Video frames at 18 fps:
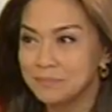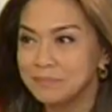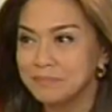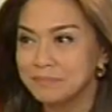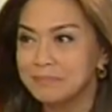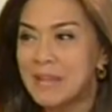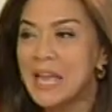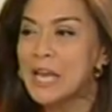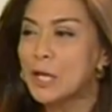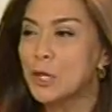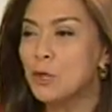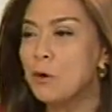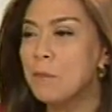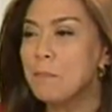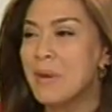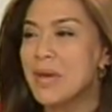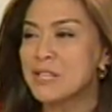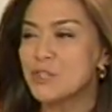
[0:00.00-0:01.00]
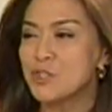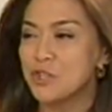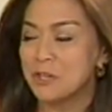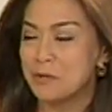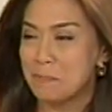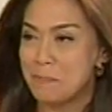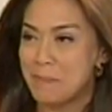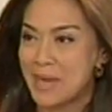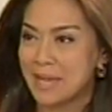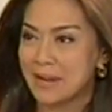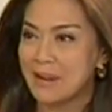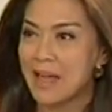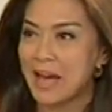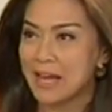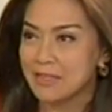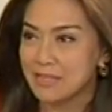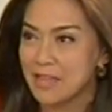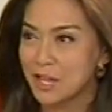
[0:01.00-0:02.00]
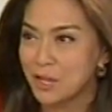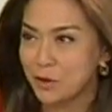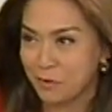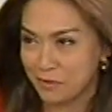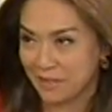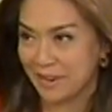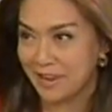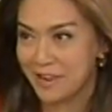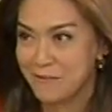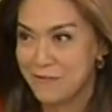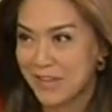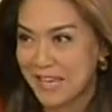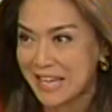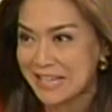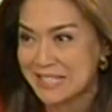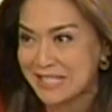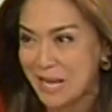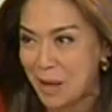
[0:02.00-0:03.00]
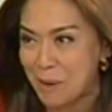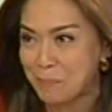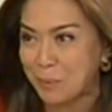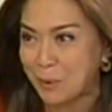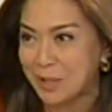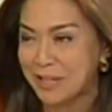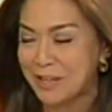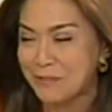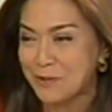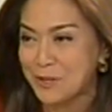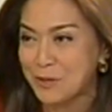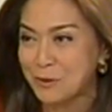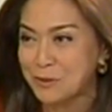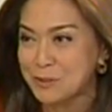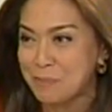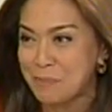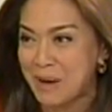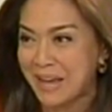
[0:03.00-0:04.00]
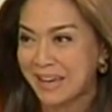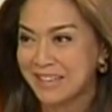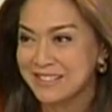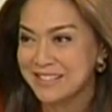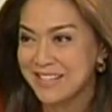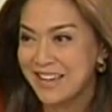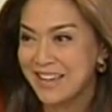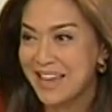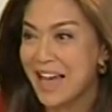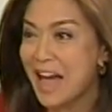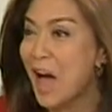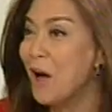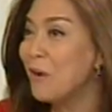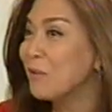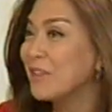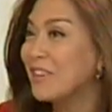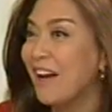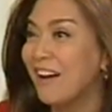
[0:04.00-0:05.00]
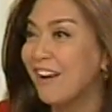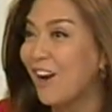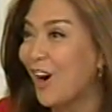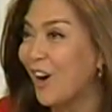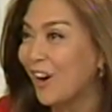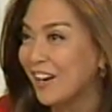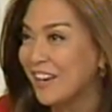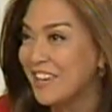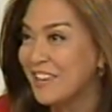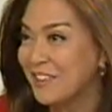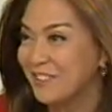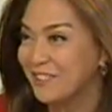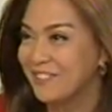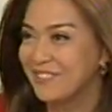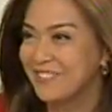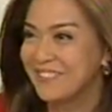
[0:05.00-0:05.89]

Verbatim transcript: Mm. You mentioned men. I think you're the living example, if you don't mind. How young are you?